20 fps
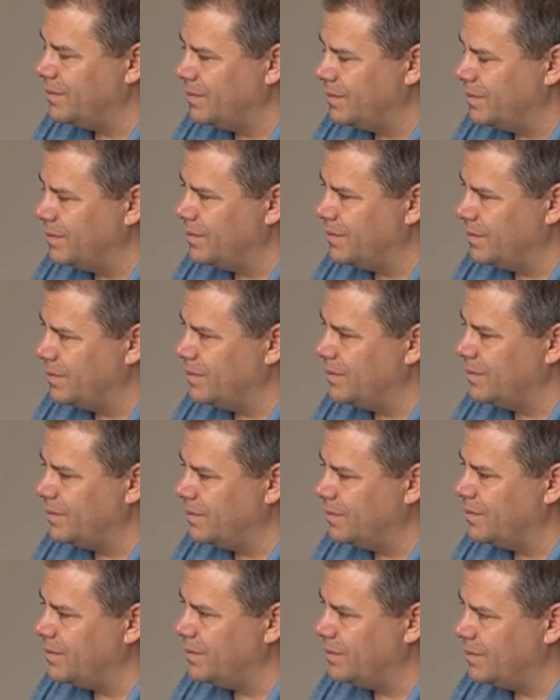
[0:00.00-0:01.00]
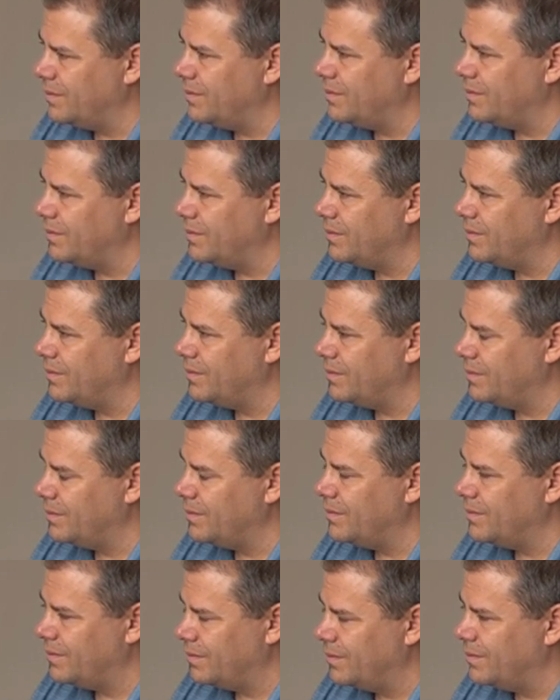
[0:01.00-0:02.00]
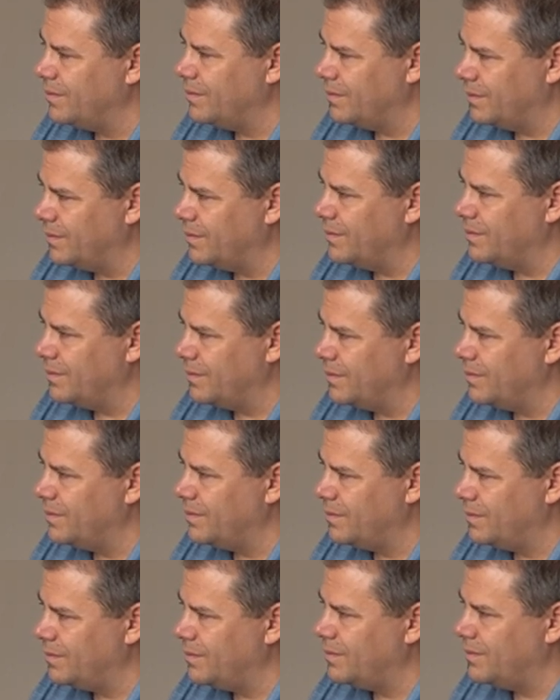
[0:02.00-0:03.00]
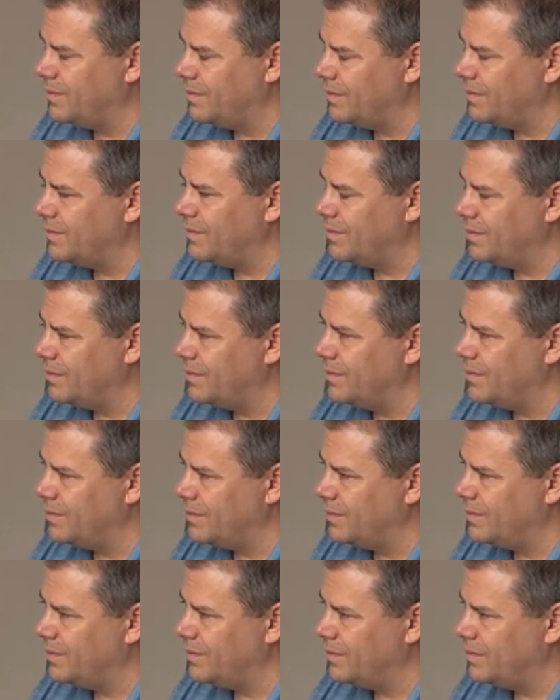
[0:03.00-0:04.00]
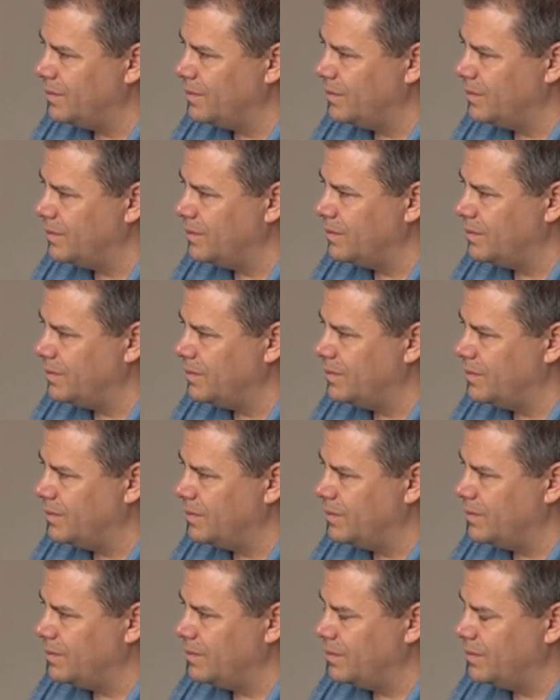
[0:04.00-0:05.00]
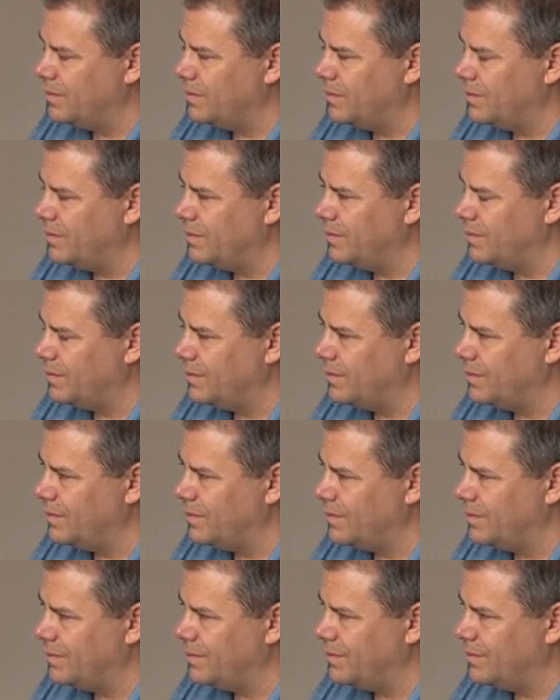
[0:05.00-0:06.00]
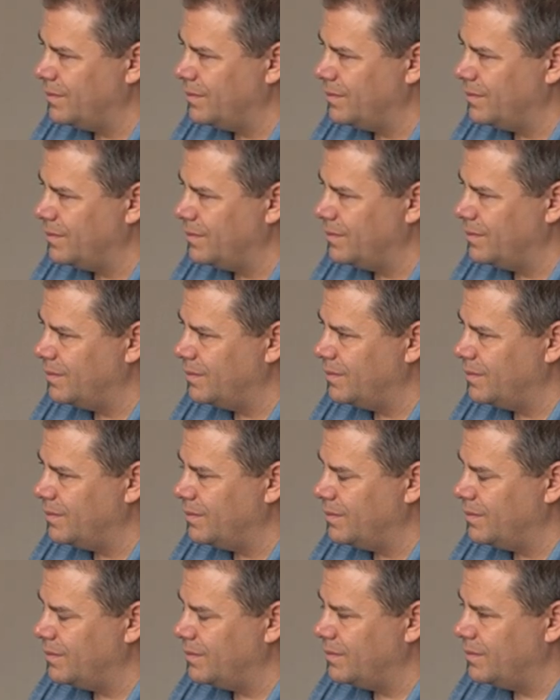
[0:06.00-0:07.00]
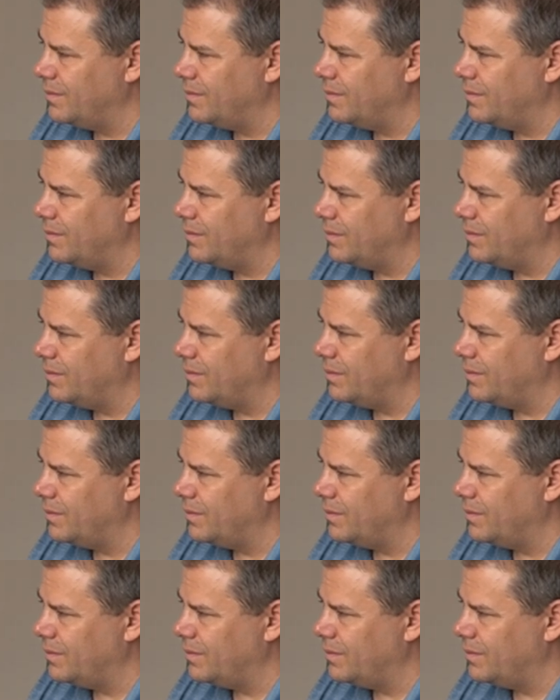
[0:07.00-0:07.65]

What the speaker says: [no speech]